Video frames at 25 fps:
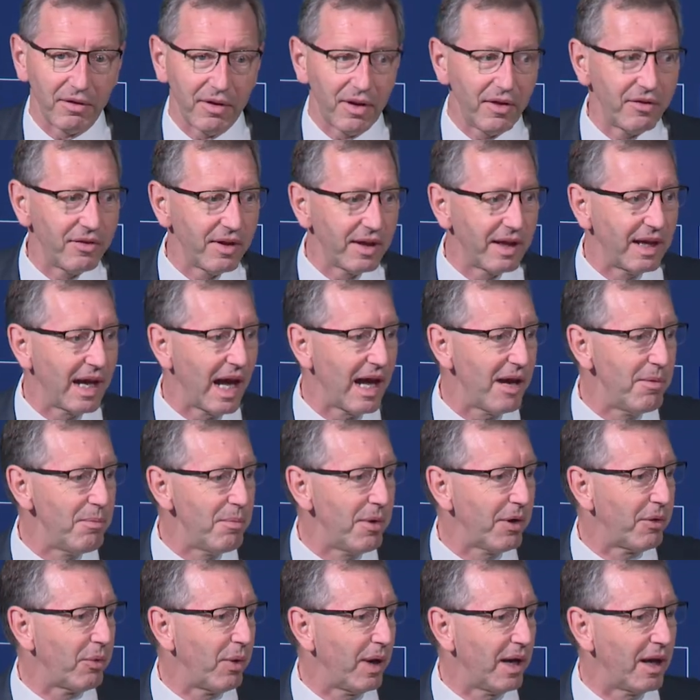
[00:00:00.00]
There's a game
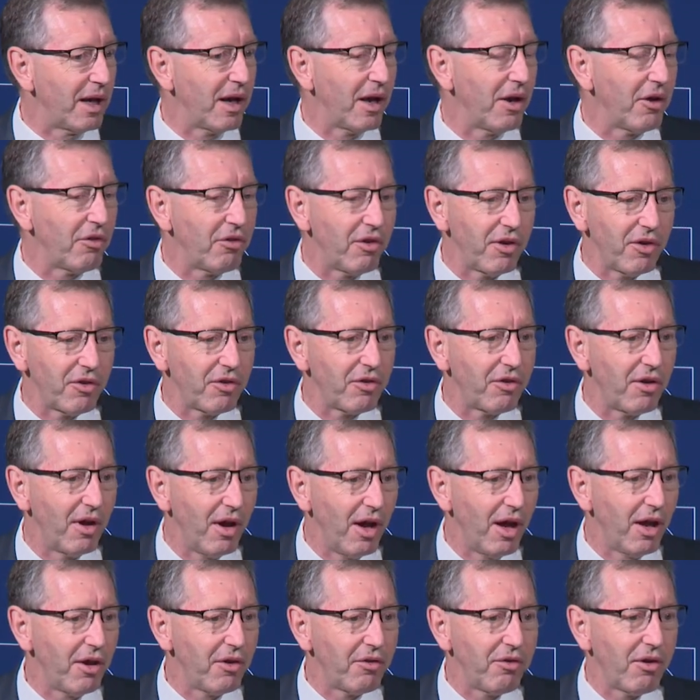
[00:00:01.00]
between countries
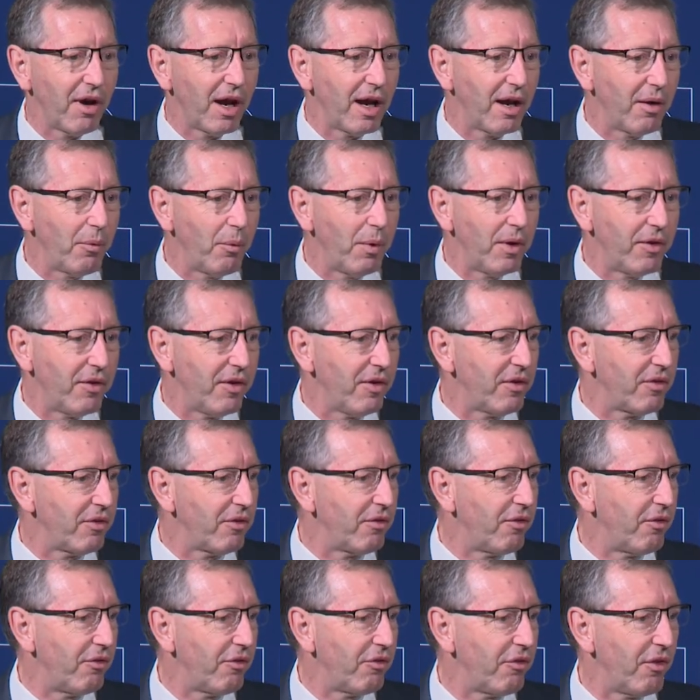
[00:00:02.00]
trying, which is,
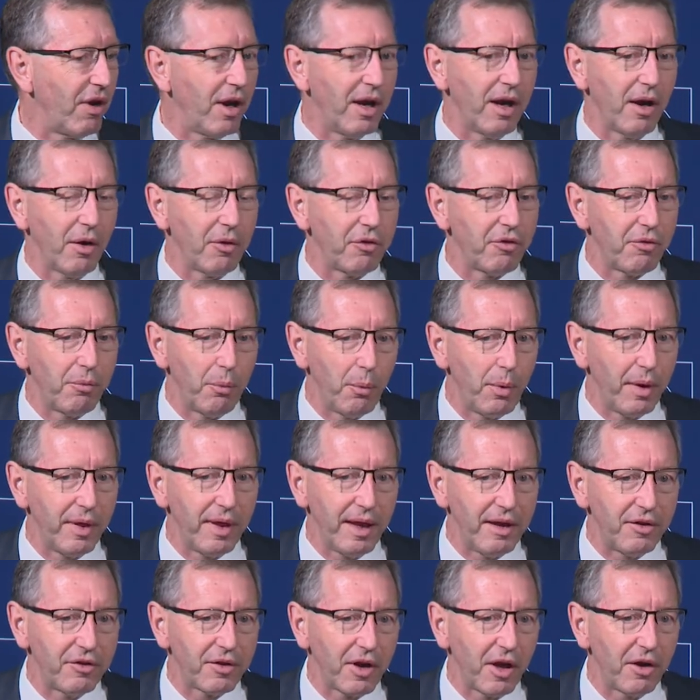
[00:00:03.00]
you know, with
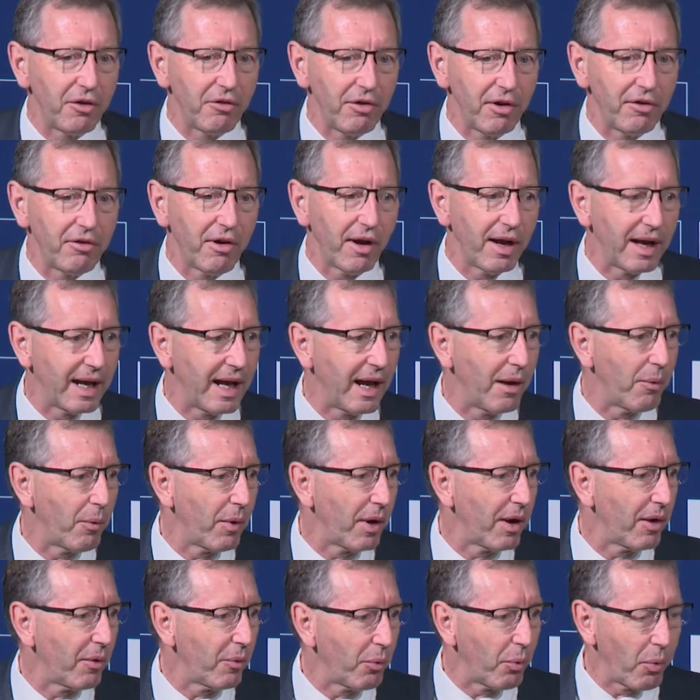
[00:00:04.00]
each country trying to get
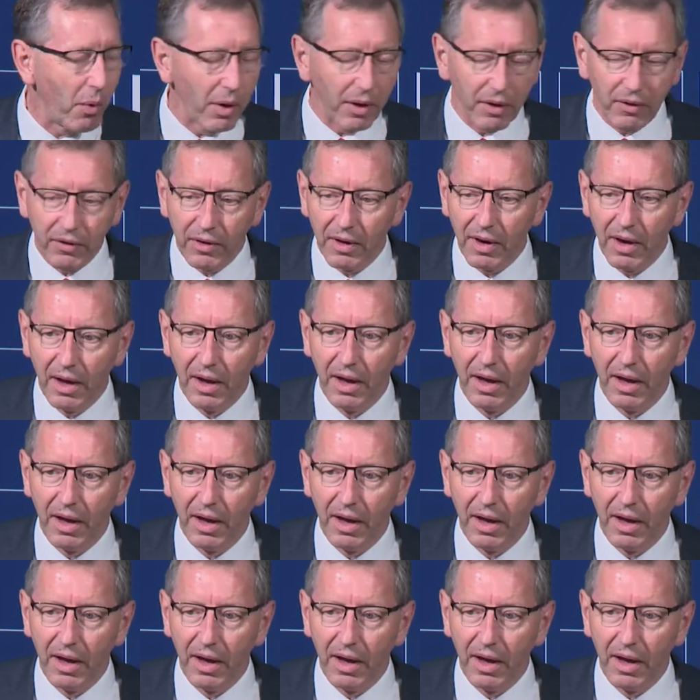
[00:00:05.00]
what it would want.